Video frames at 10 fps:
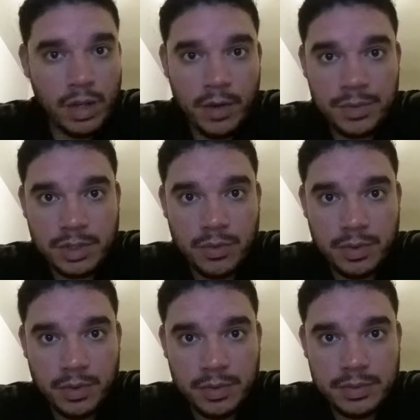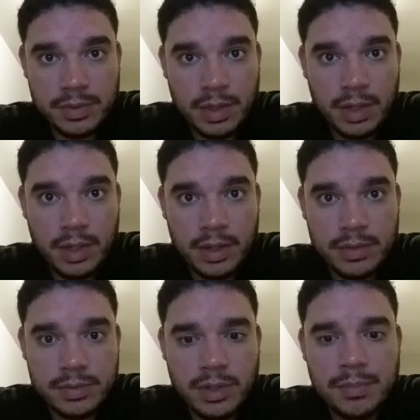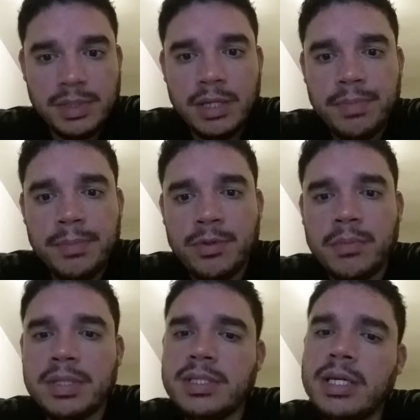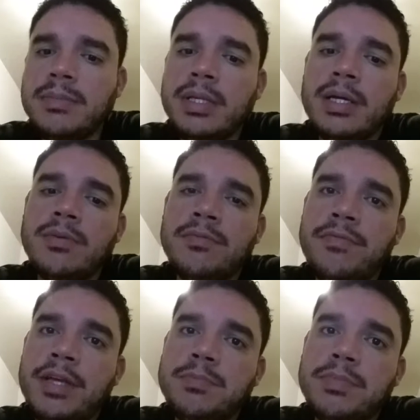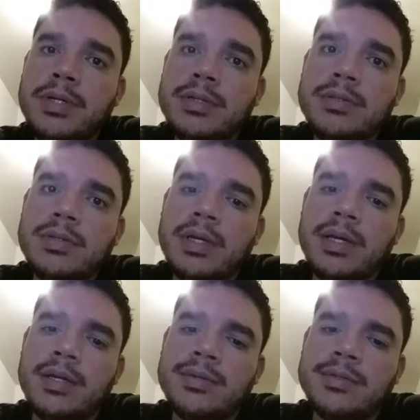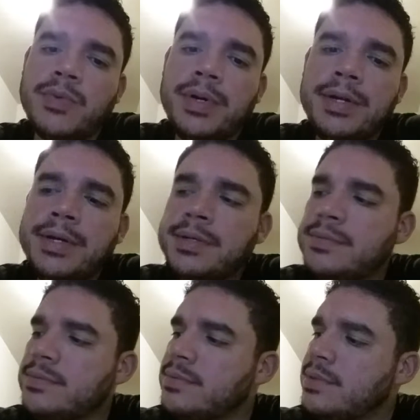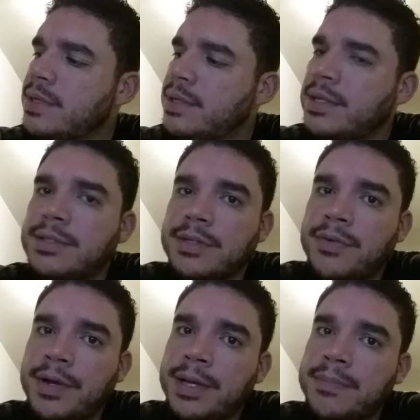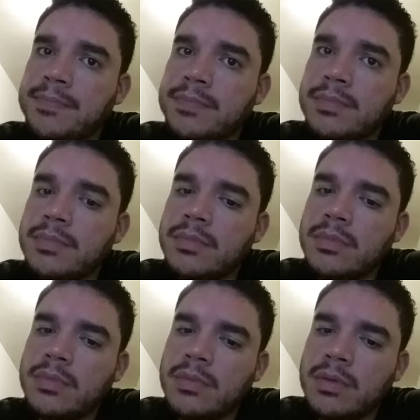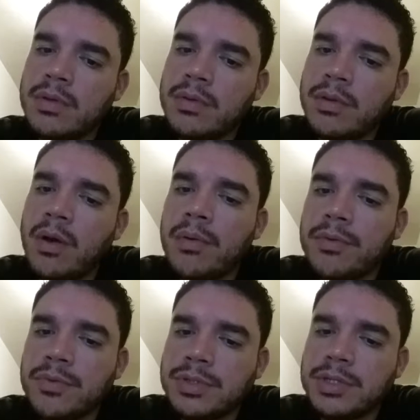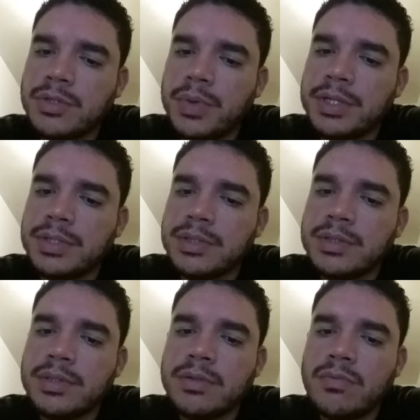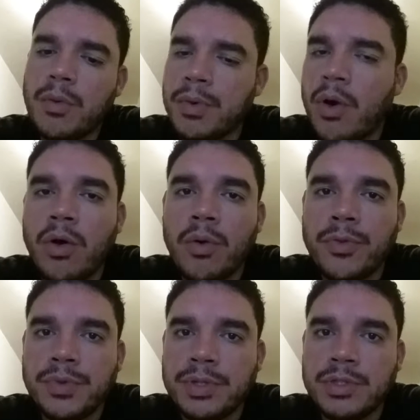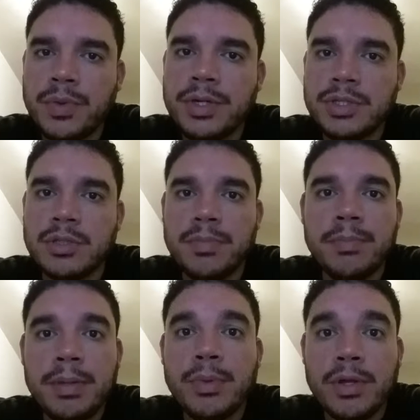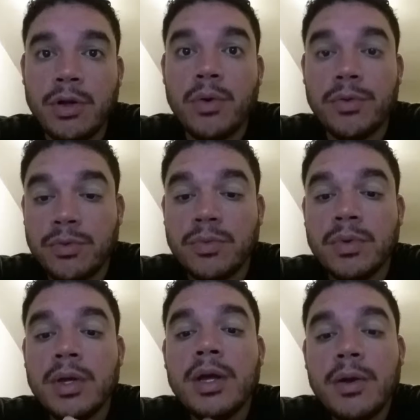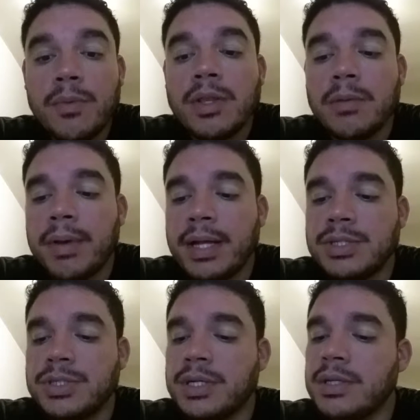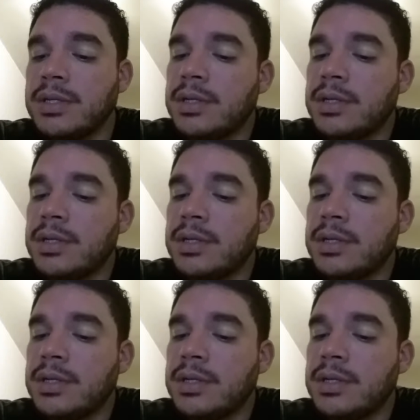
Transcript: Hey, what's going on? I'm seeing people on my timeline on Facebook and Twitter and Instagram, going through situations. Well, we're all going through situations, but people that are going through really bad shit.